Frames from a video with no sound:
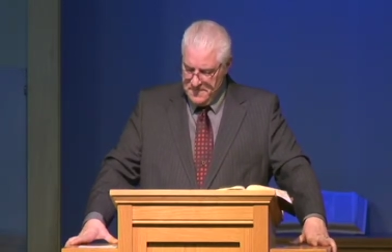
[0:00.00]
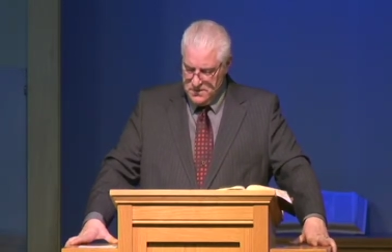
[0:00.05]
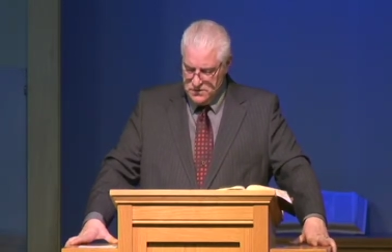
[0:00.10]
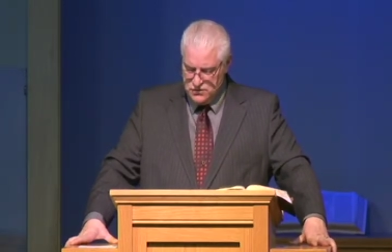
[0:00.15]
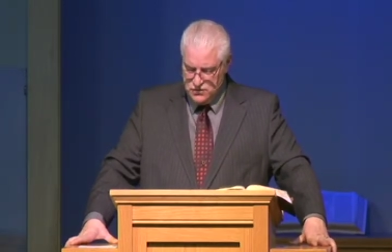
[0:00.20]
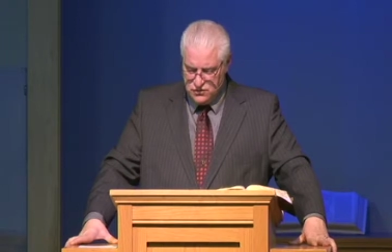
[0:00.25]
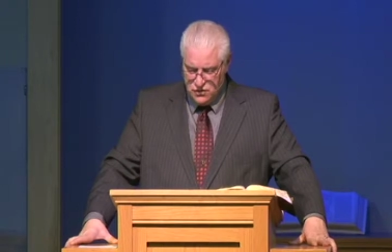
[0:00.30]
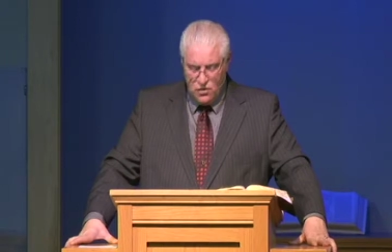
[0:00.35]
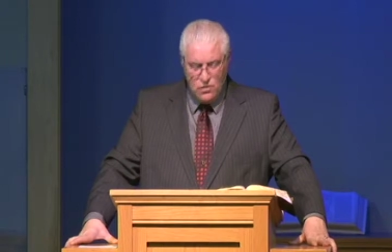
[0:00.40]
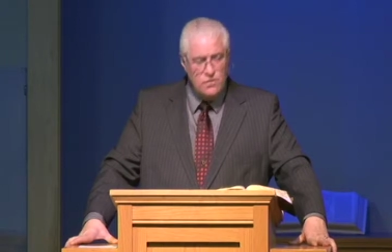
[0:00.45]

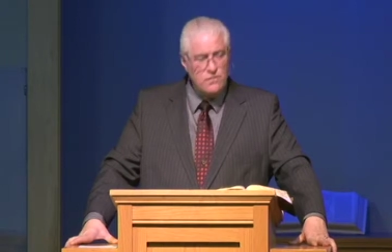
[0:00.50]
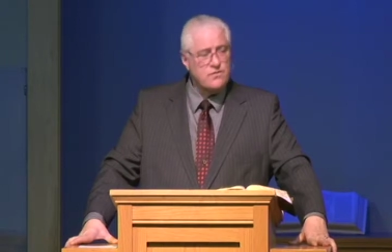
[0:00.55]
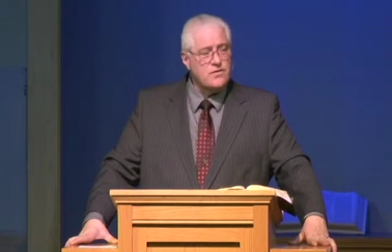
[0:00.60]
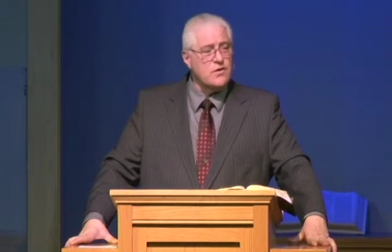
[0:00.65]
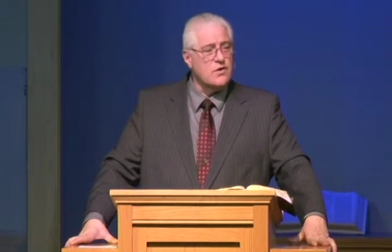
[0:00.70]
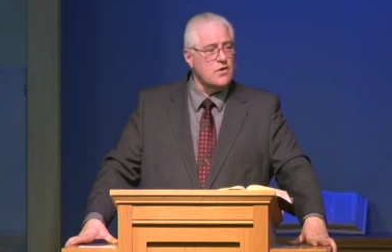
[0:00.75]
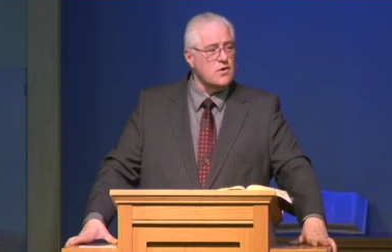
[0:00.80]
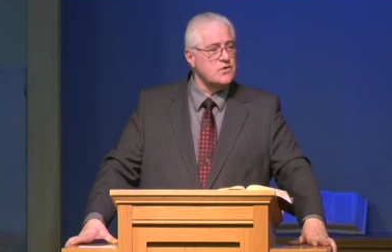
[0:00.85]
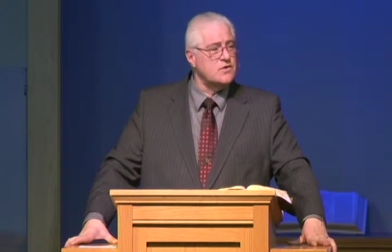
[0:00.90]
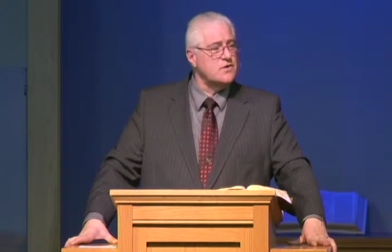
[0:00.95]
drove
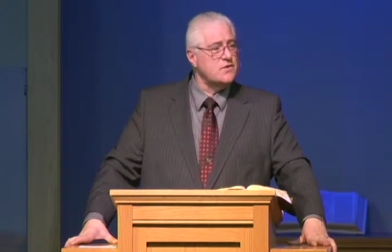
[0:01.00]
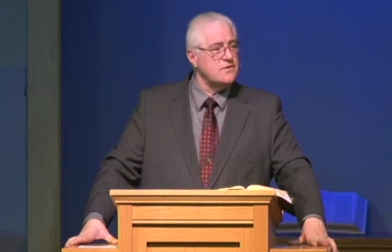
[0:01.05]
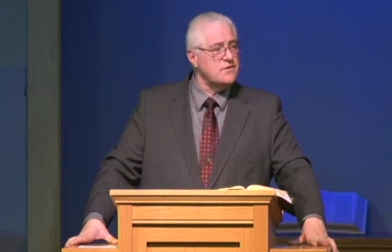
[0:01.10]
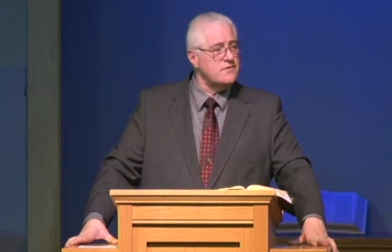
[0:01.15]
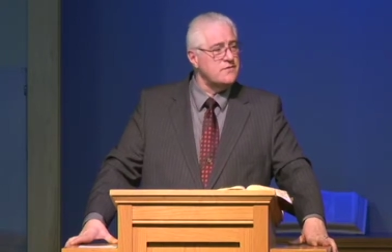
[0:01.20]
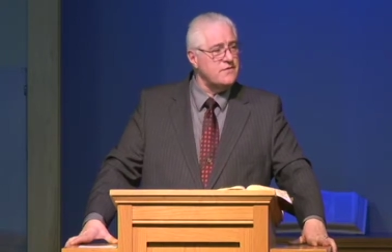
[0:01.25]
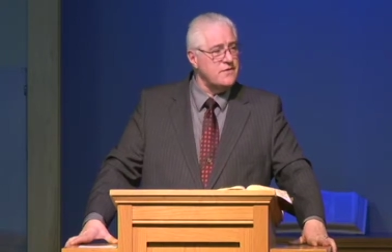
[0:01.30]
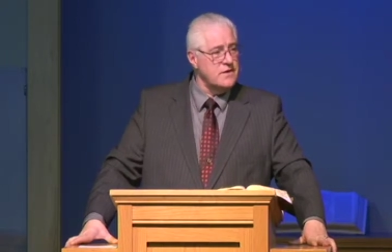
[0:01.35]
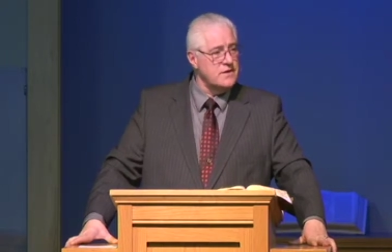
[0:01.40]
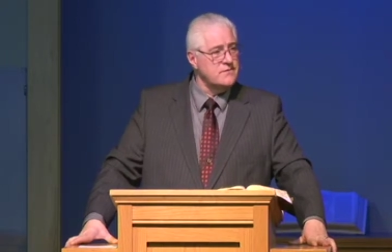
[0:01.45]
her to the
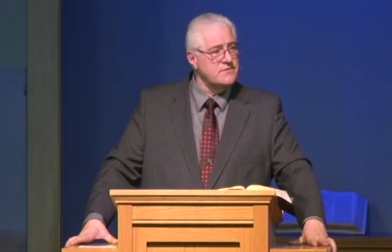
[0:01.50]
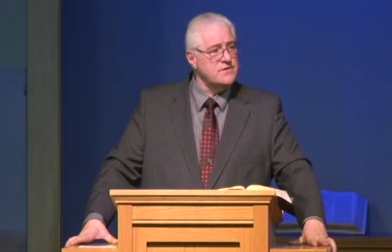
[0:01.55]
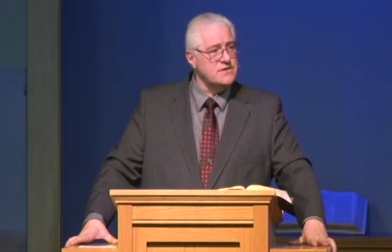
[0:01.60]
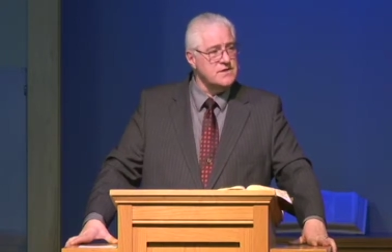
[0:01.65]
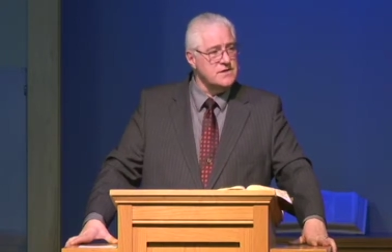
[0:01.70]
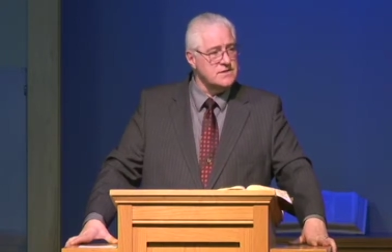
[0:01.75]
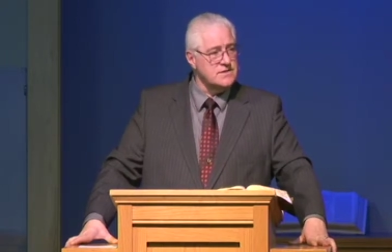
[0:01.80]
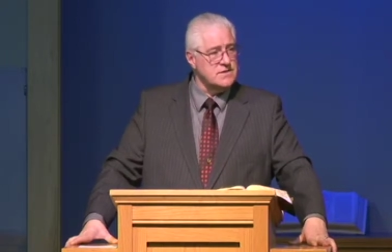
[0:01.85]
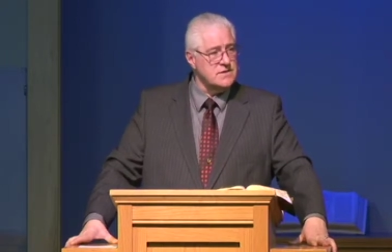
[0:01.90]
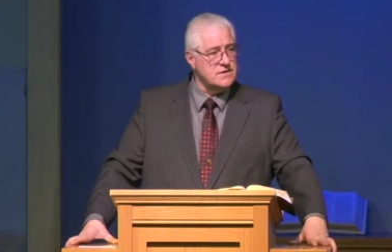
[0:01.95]
feet of
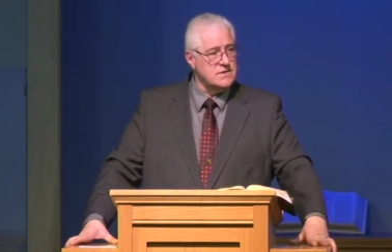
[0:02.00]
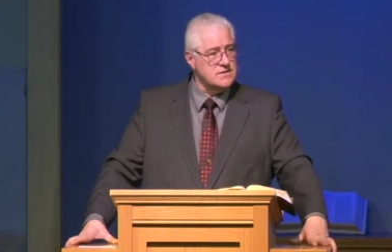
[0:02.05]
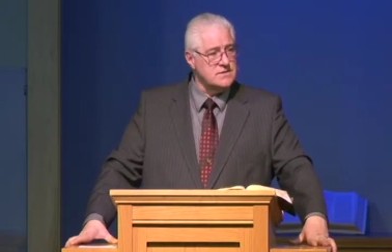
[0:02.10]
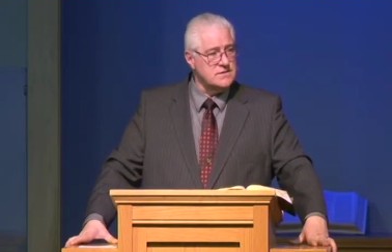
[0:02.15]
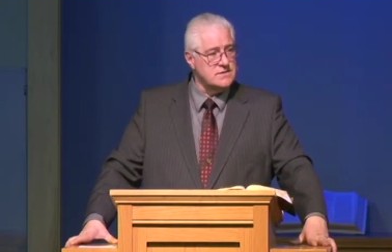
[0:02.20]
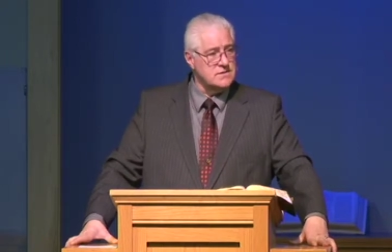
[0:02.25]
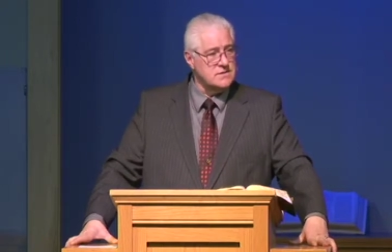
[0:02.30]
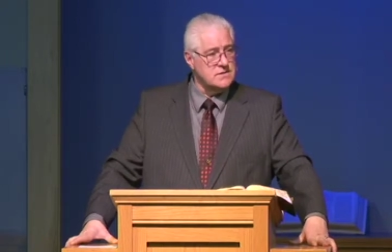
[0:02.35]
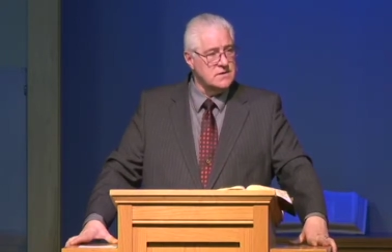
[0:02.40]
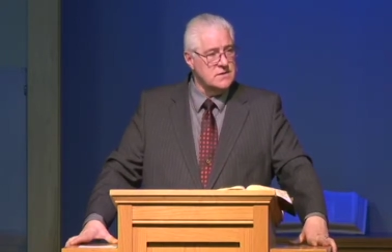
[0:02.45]

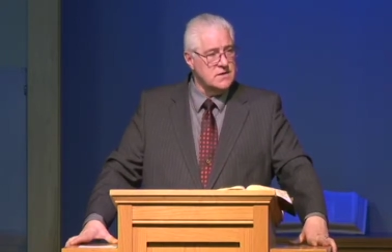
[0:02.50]
Jesus,